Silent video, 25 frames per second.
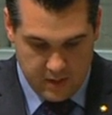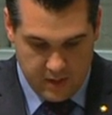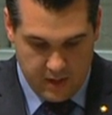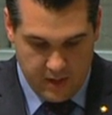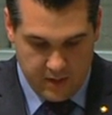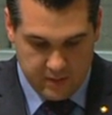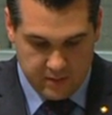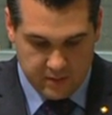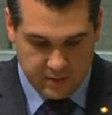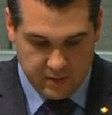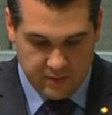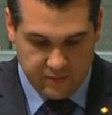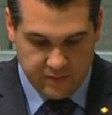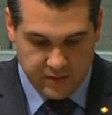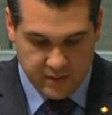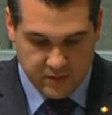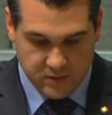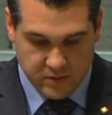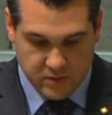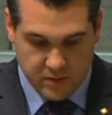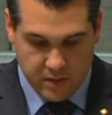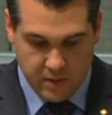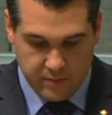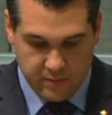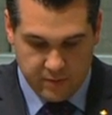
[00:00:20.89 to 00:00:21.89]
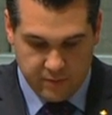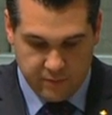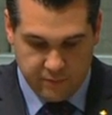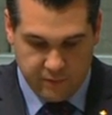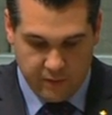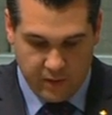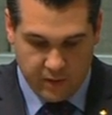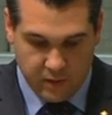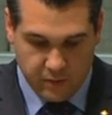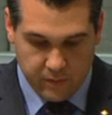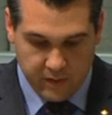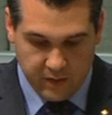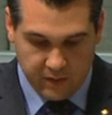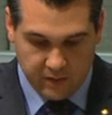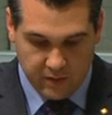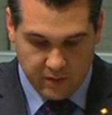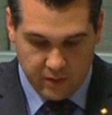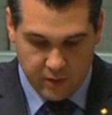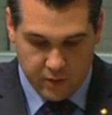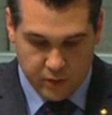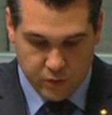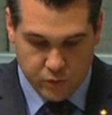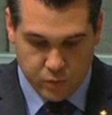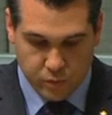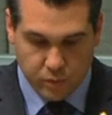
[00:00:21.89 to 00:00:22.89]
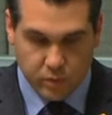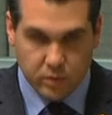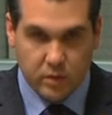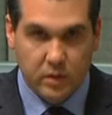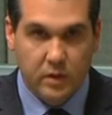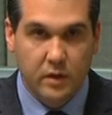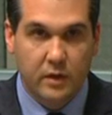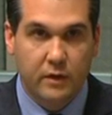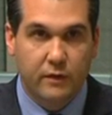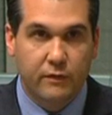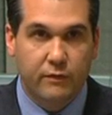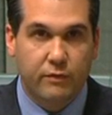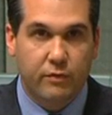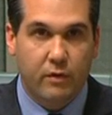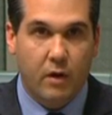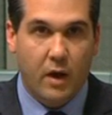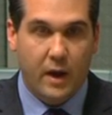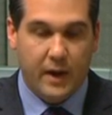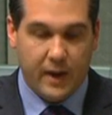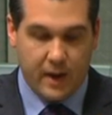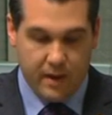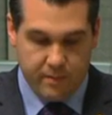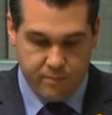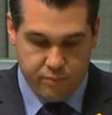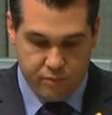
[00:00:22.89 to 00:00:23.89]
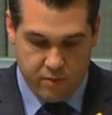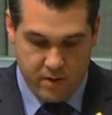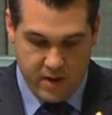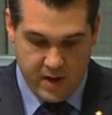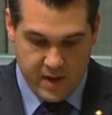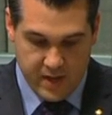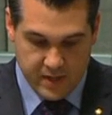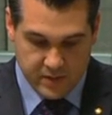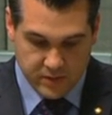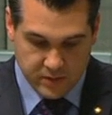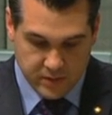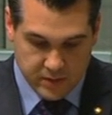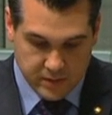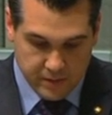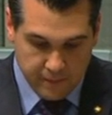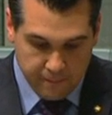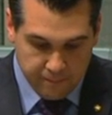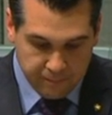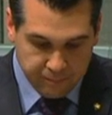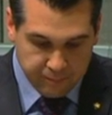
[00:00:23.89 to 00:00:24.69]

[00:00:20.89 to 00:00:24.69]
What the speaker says: and delivered his sermon following the usual Friday prayers.